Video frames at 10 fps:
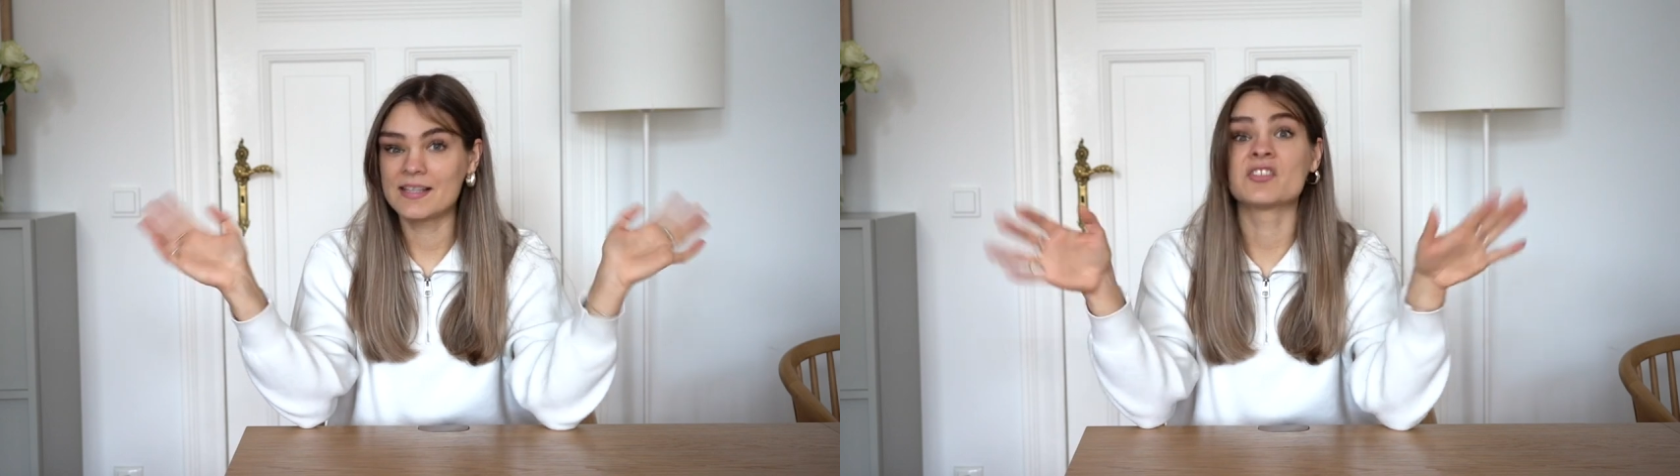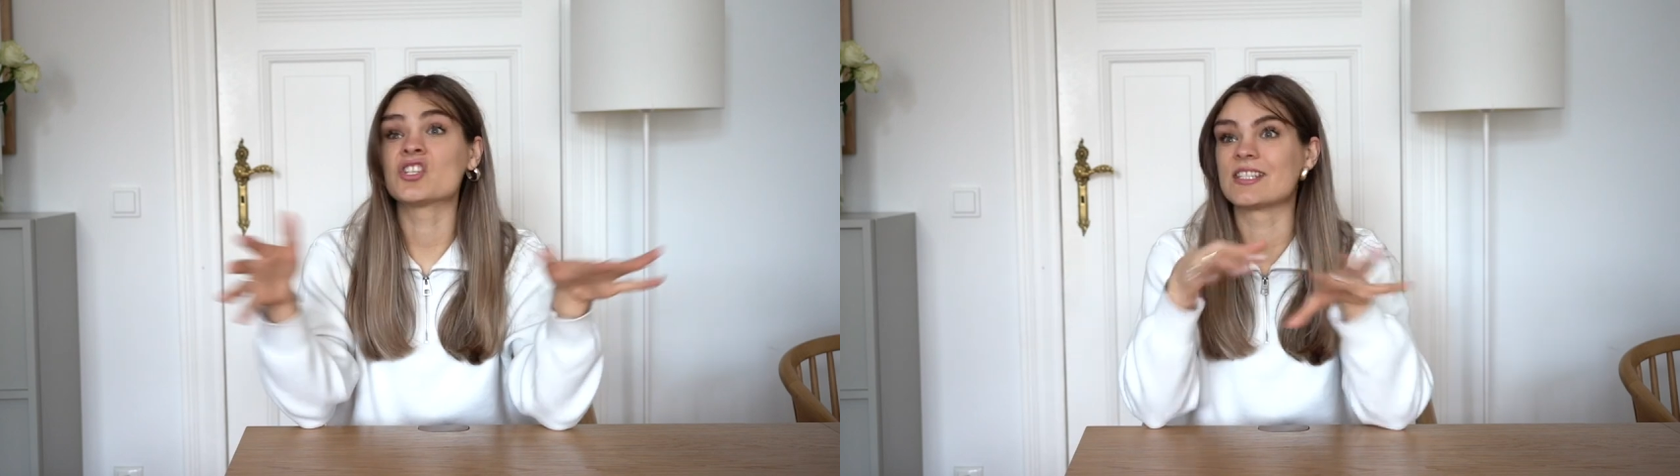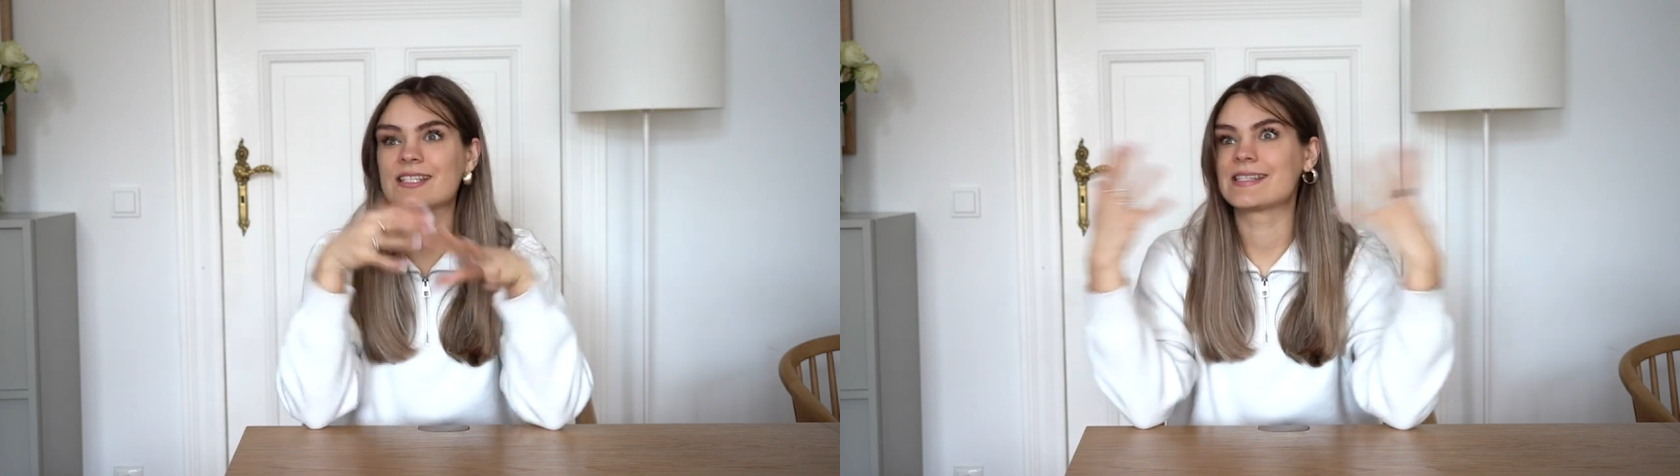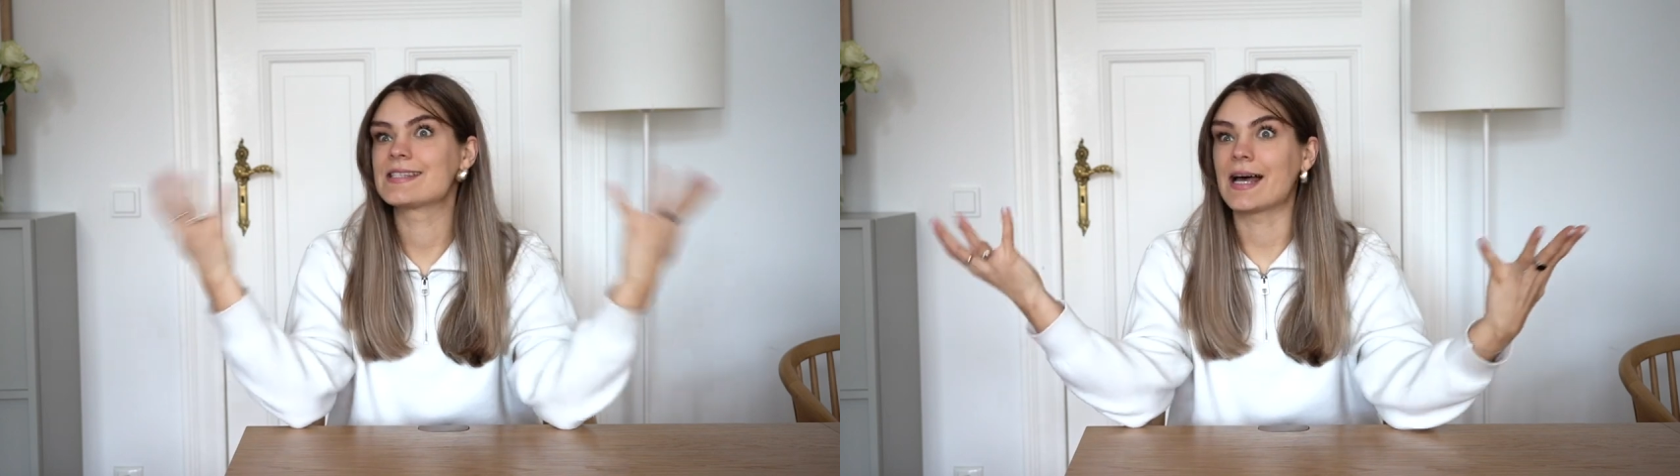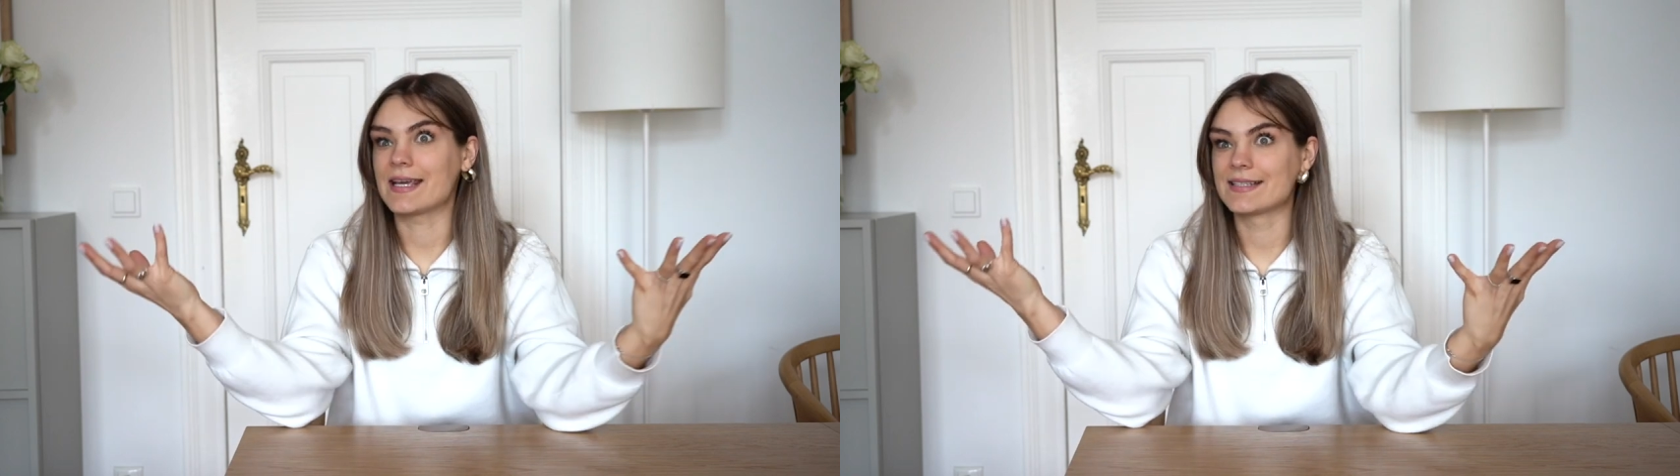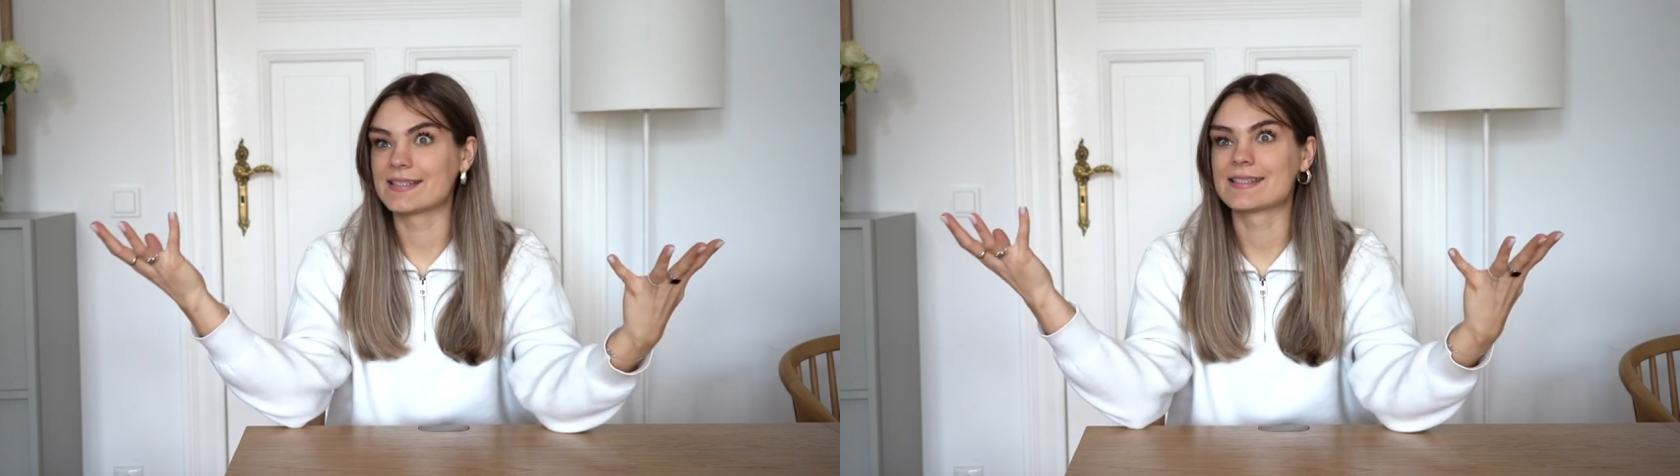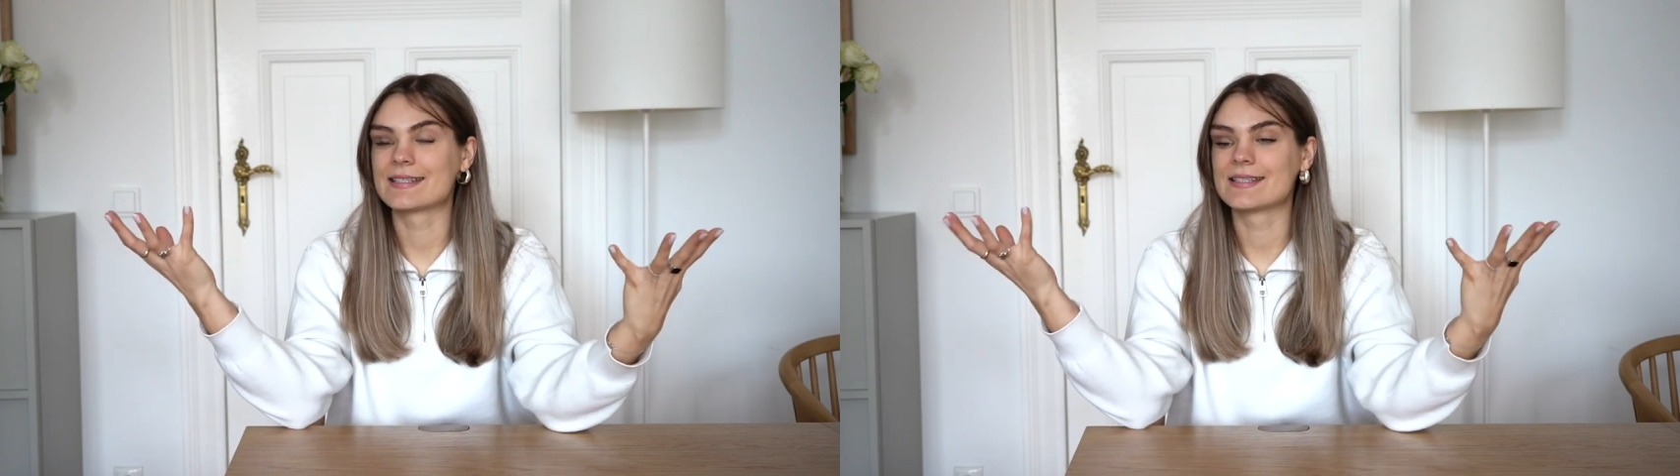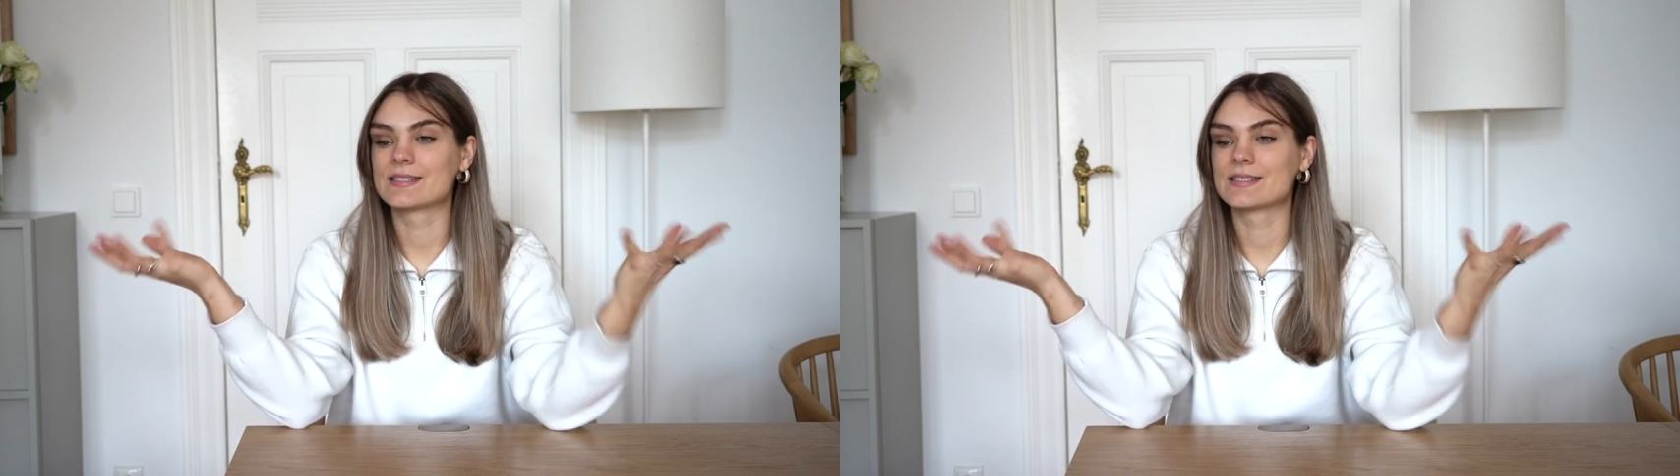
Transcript: It's just science.